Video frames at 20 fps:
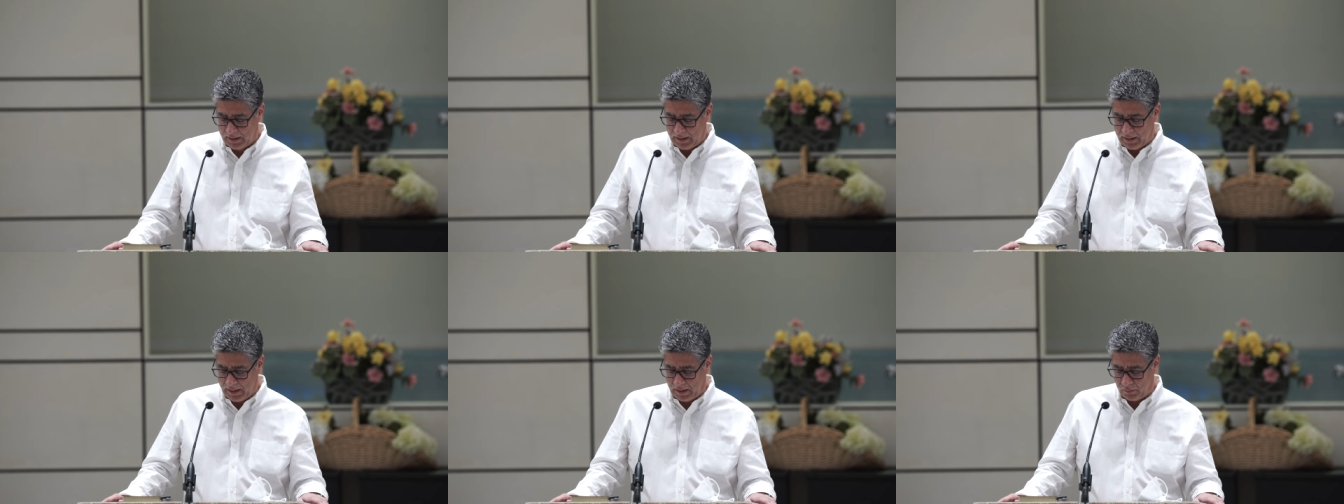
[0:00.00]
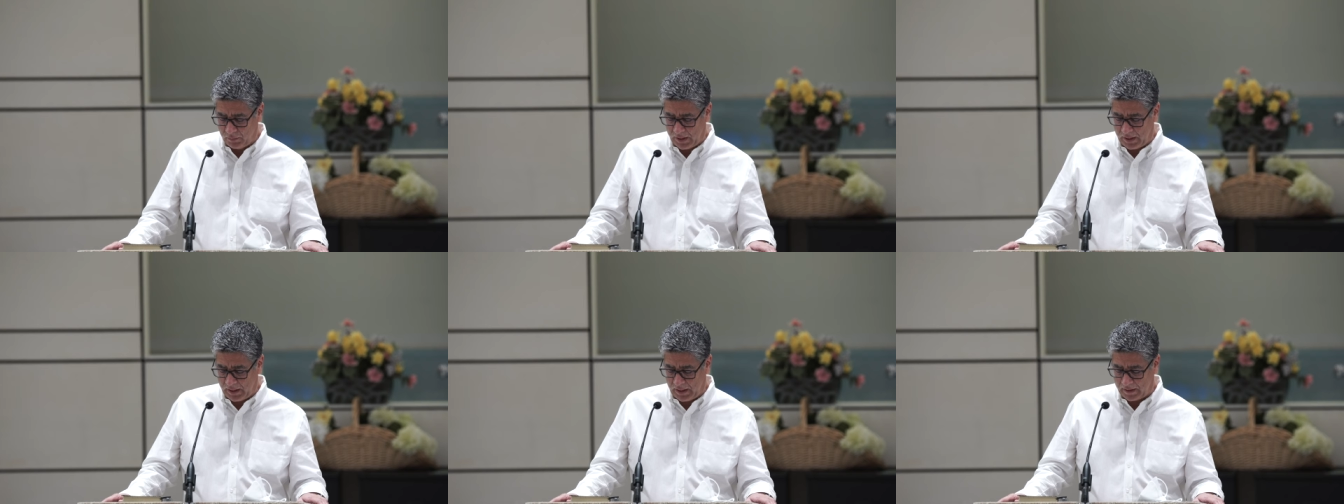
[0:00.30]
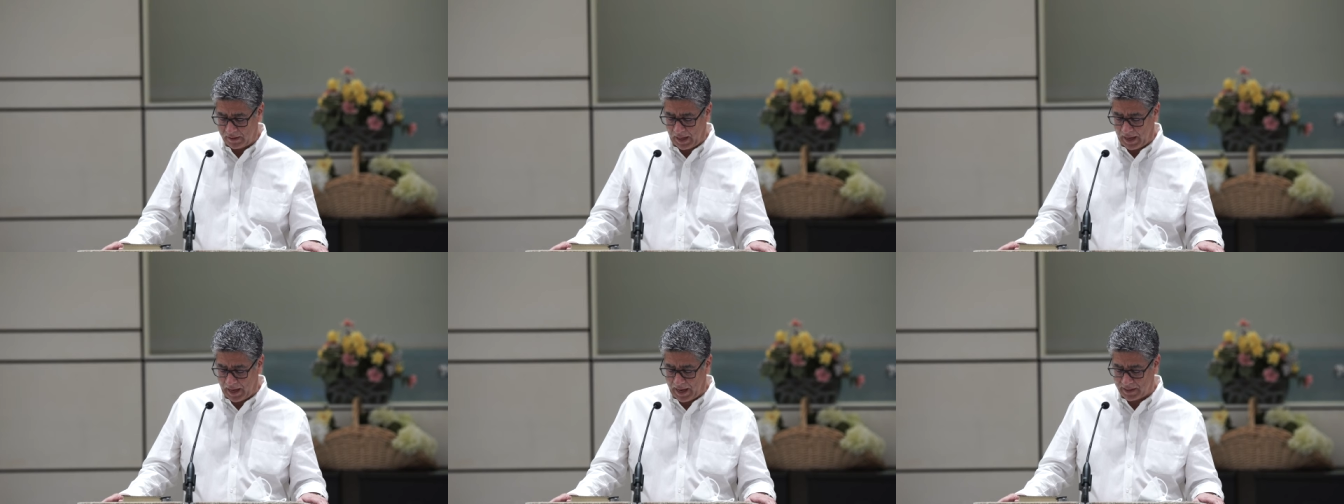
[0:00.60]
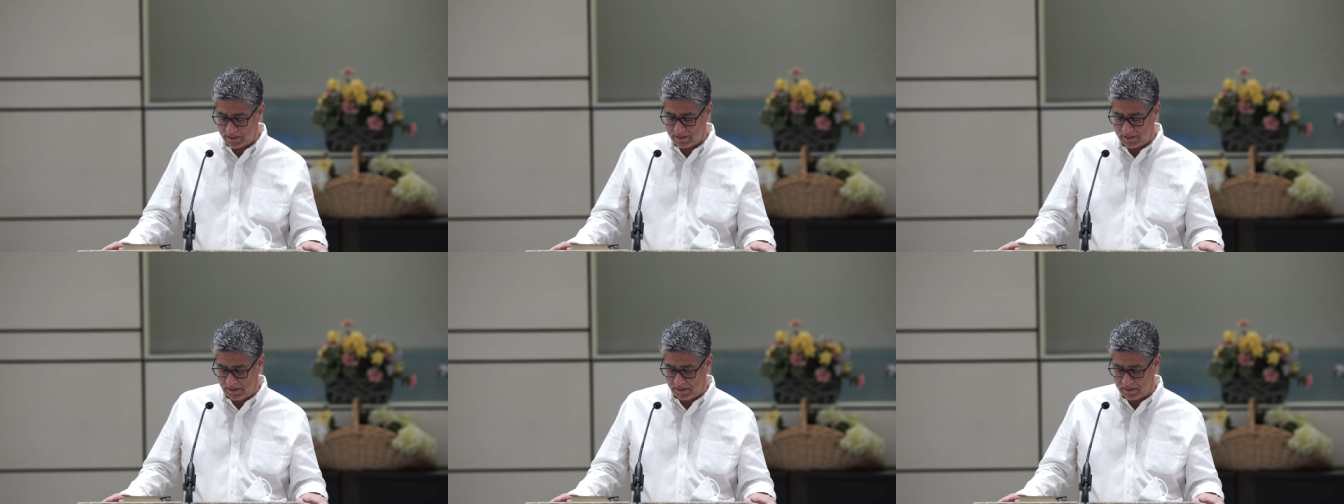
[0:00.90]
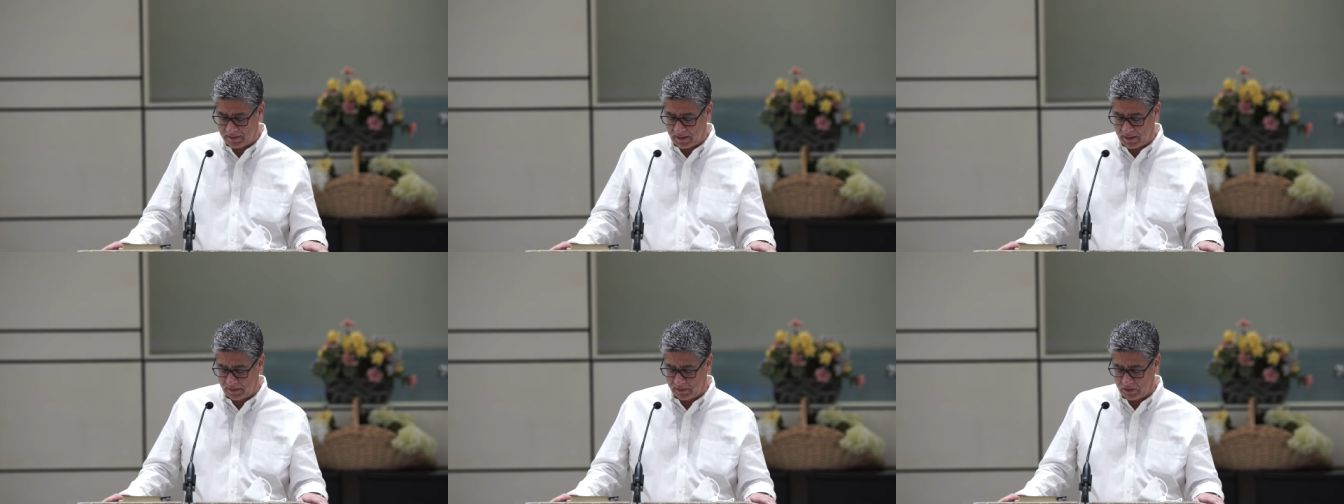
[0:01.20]
And we ask
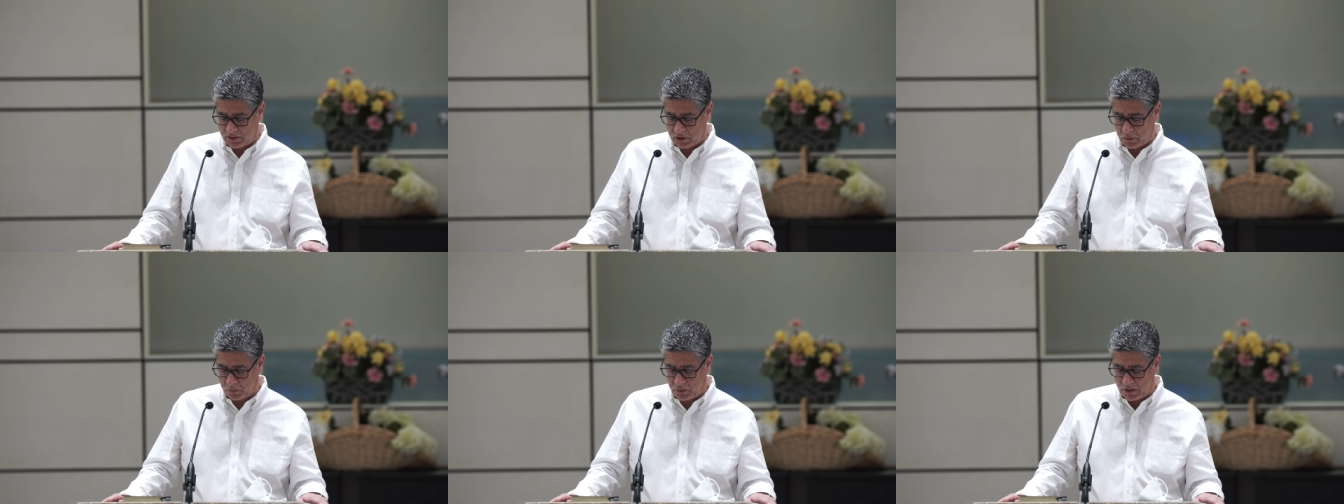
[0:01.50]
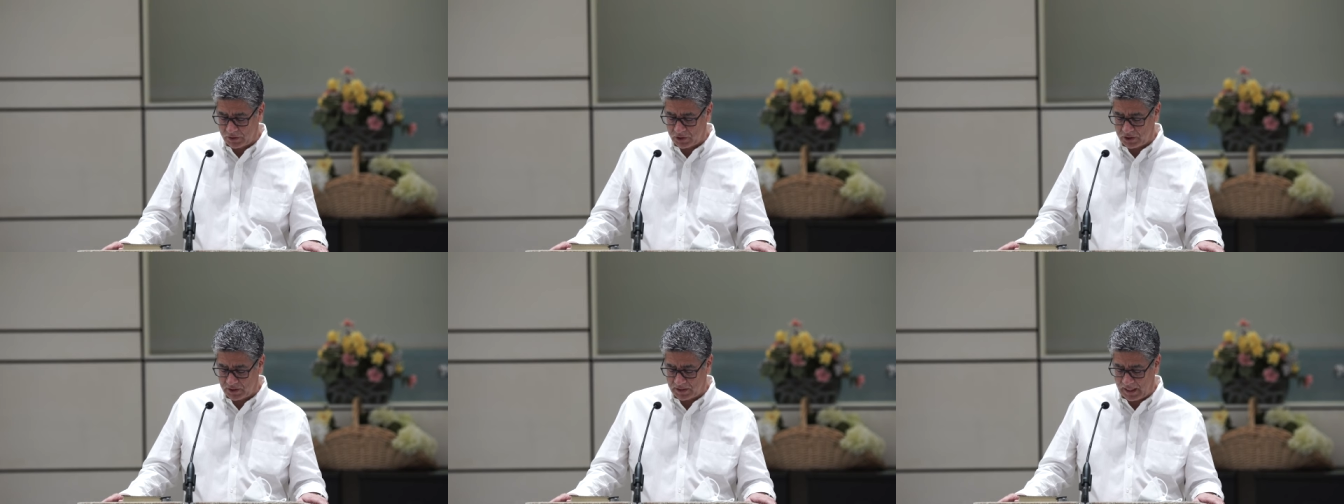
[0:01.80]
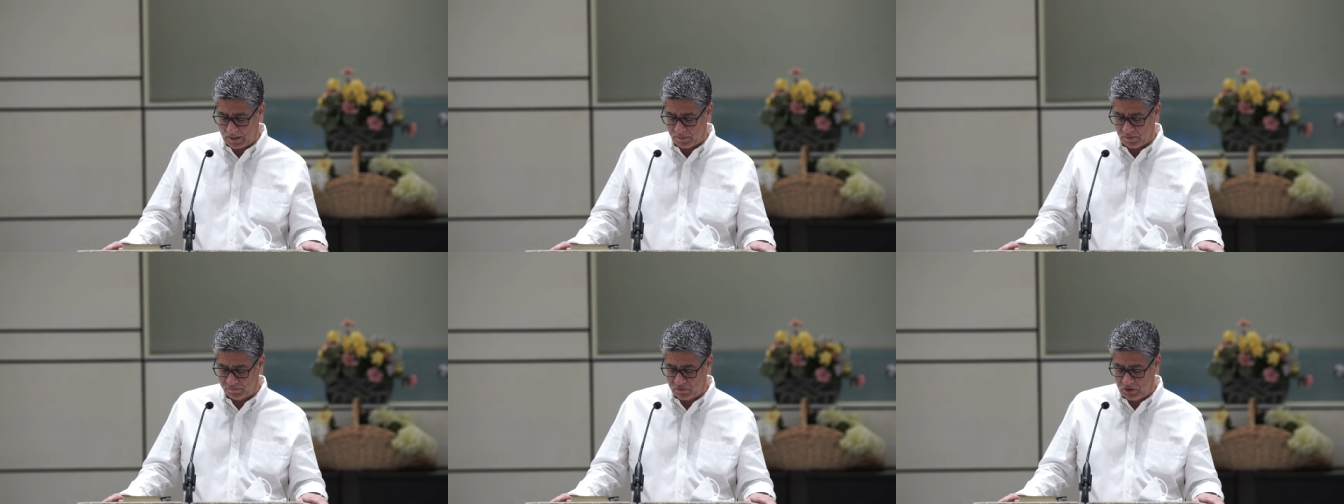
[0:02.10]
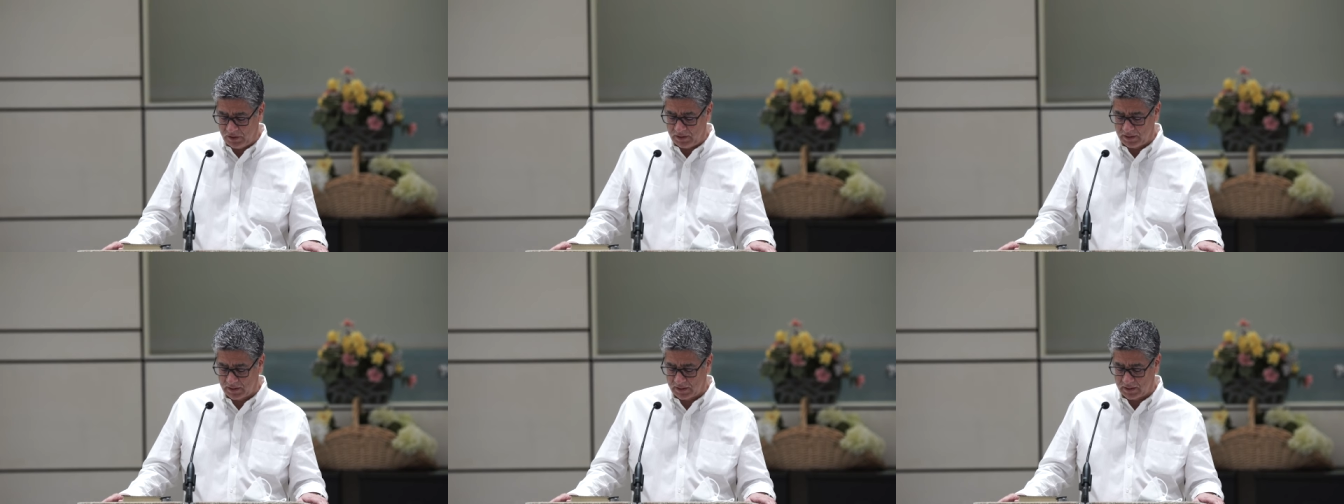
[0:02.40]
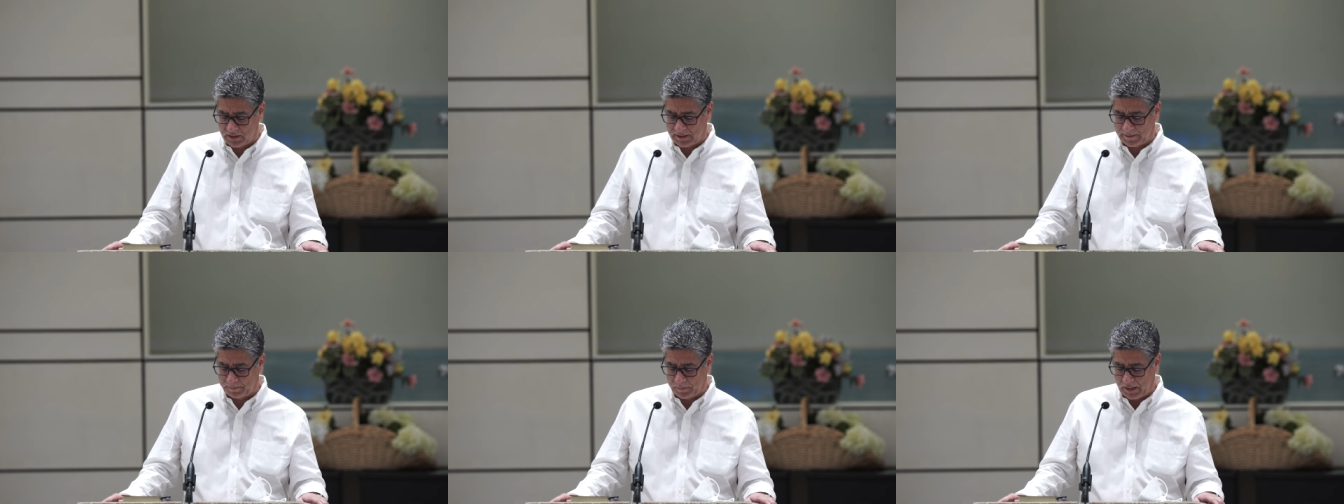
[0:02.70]
these things in the precious name of
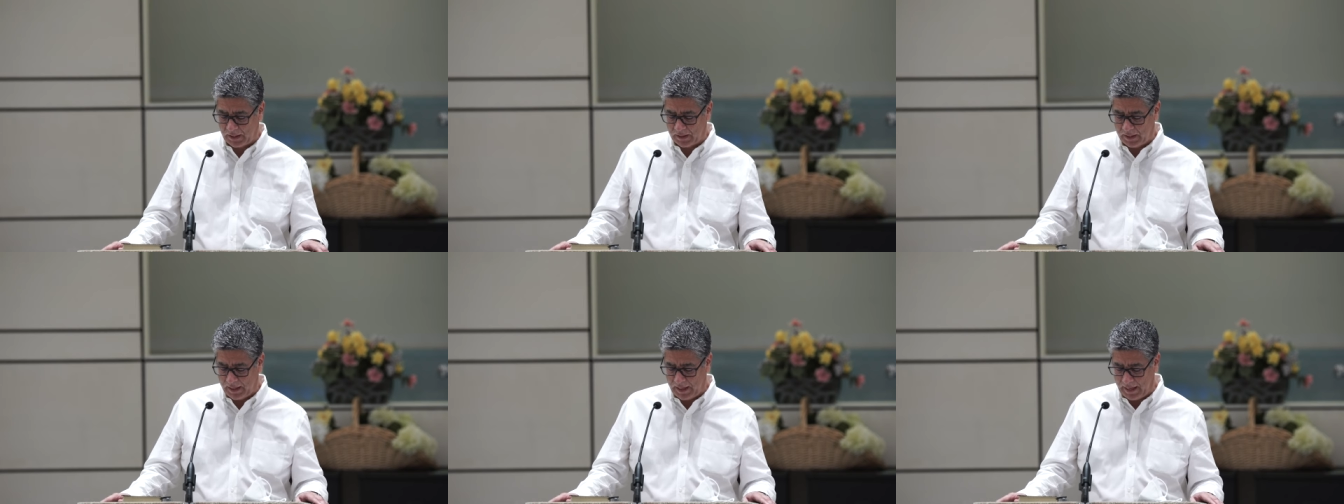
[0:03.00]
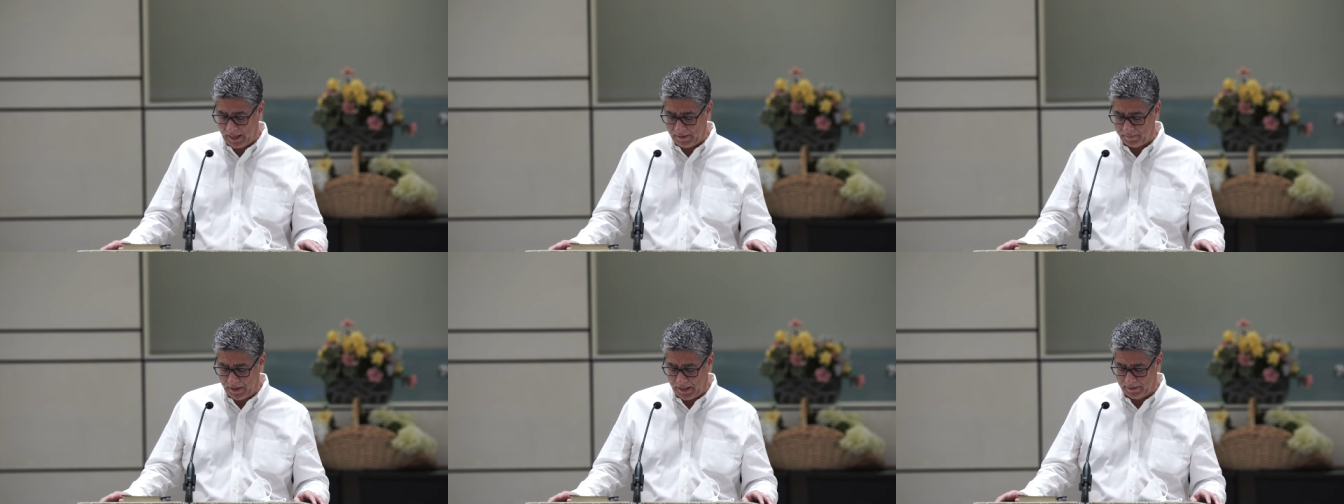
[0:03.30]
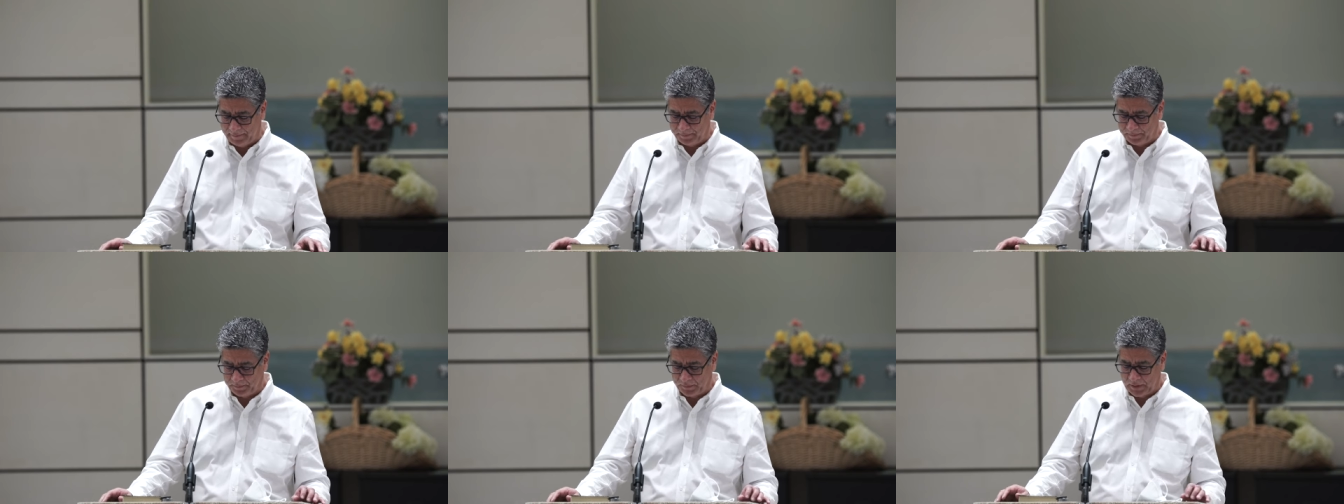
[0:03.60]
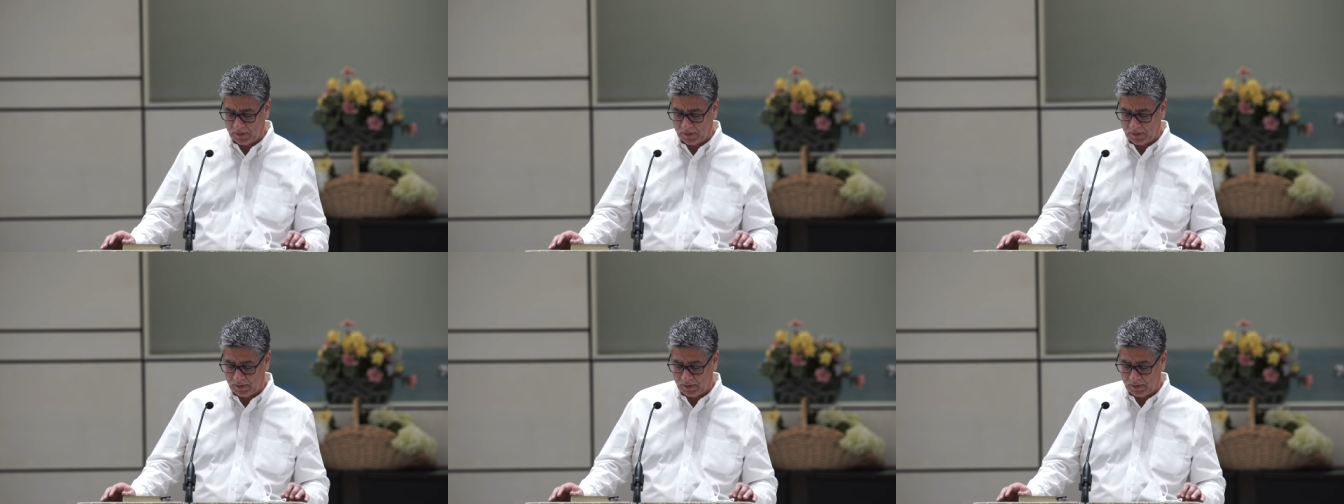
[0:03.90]
Jesus. Amen.